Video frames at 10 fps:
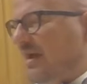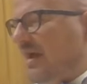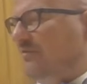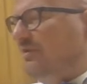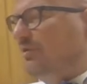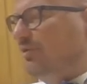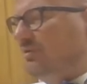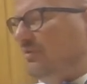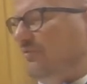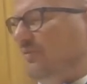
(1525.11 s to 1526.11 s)
and we
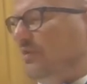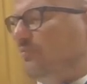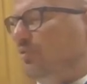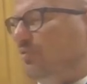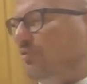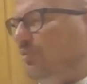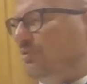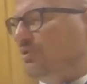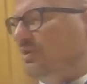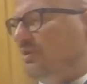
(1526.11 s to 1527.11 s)
looked at Facebook
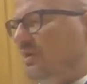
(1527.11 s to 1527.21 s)
groups.